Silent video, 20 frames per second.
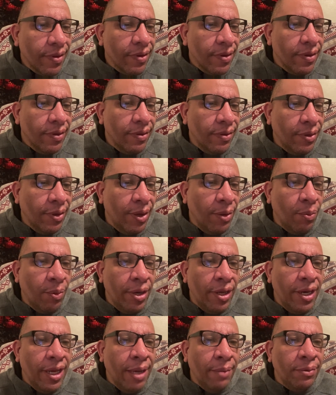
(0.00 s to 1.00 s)
So I
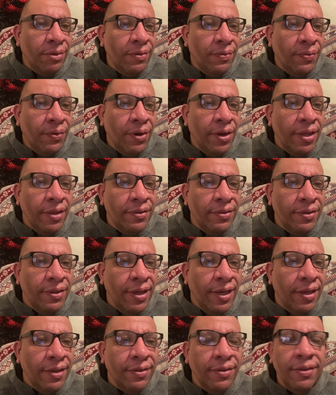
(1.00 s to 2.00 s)
went up to
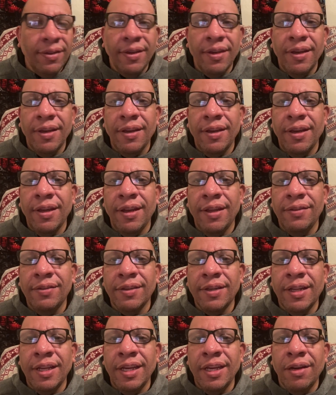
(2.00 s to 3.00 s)
46 and it's
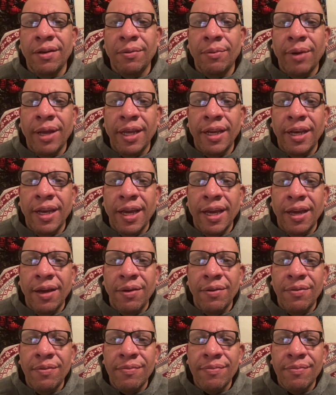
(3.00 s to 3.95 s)
clear right now.